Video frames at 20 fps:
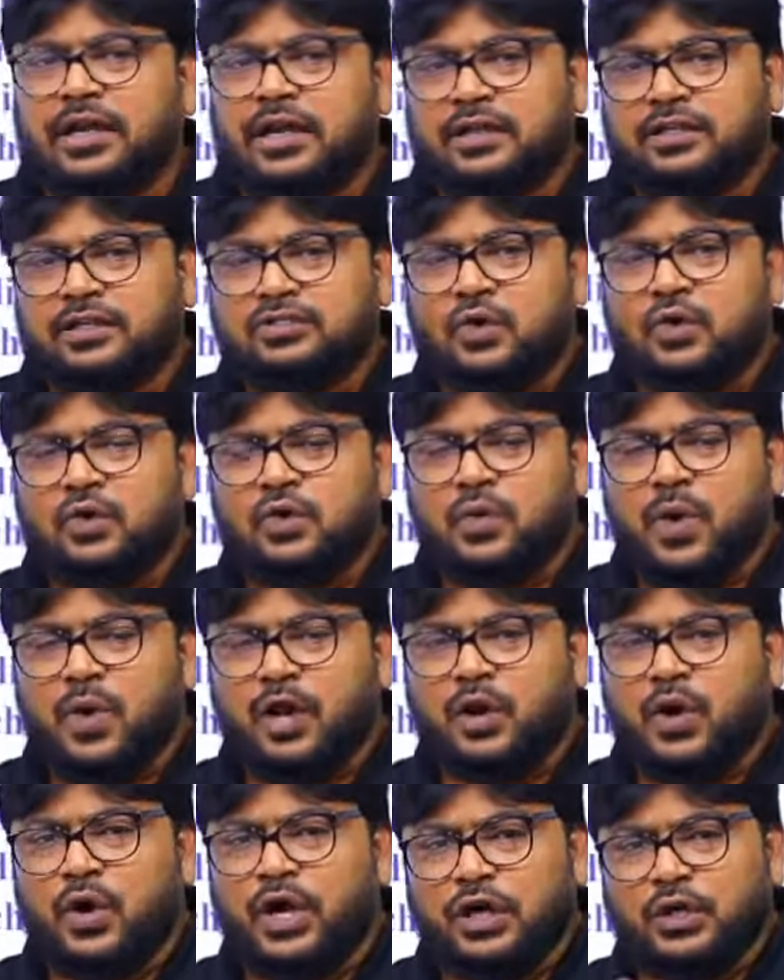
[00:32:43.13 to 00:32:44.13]
So you are
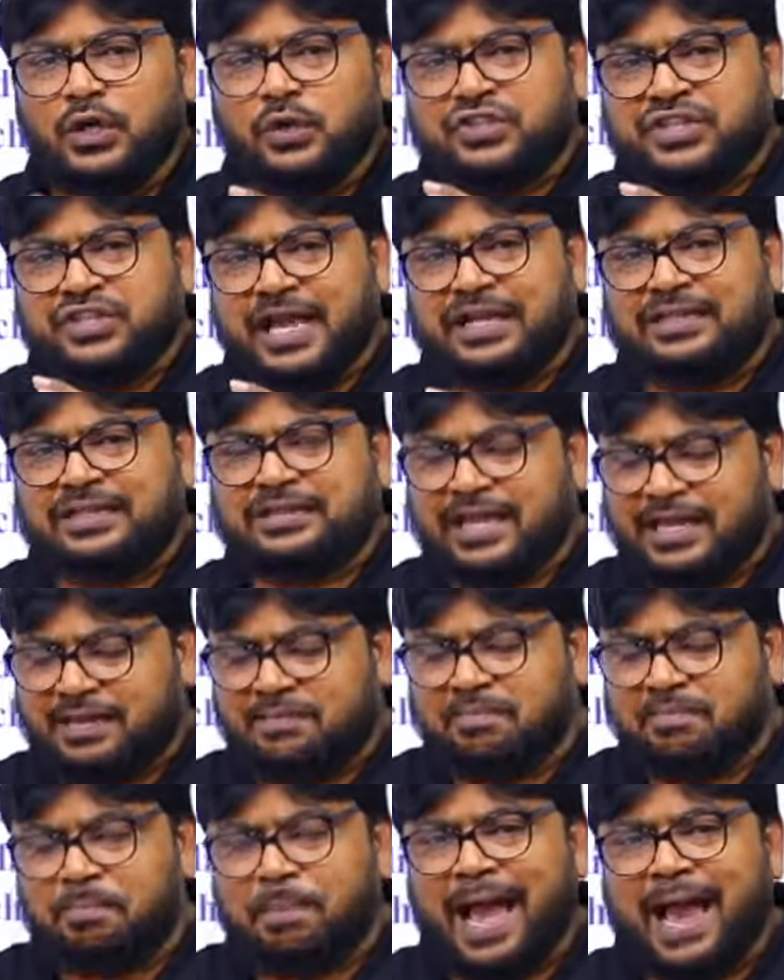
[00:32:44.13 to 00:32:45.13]
going to check the
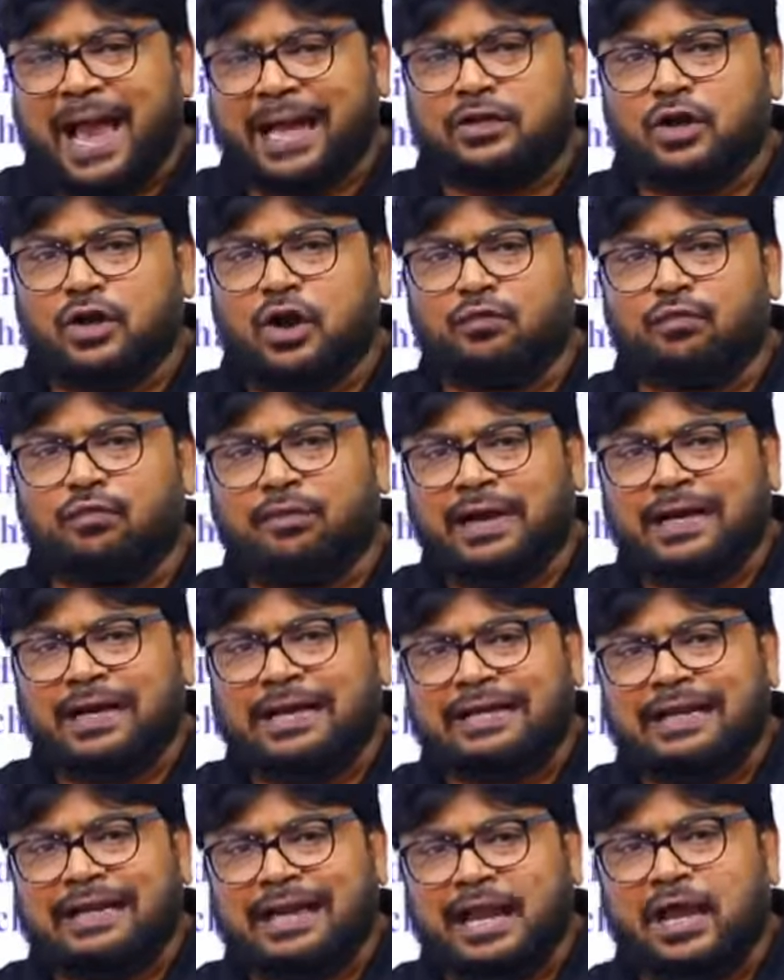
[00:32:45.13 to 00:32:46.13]
impact of one
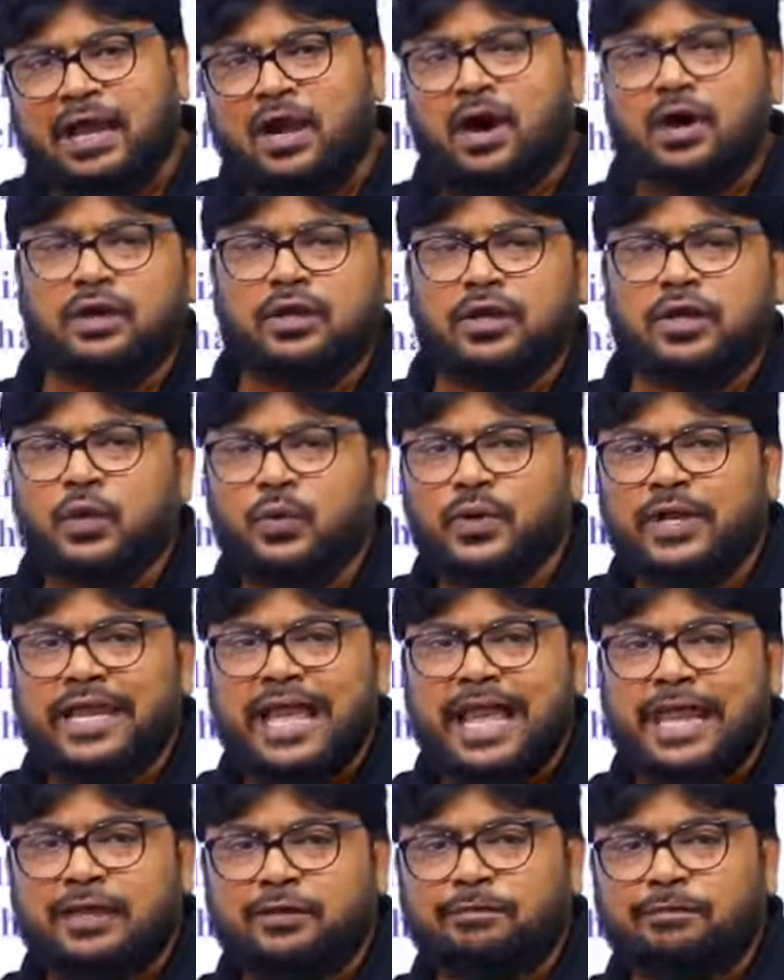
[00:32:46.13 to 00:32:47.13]
drug on curing
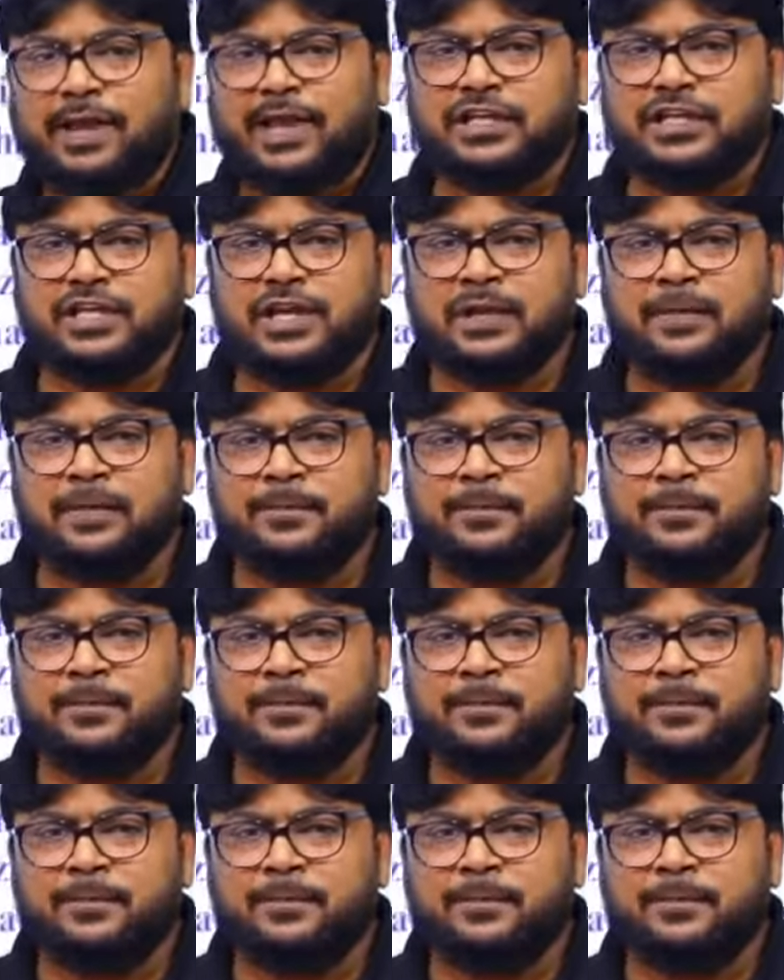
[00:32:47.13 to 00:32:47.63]
a infection.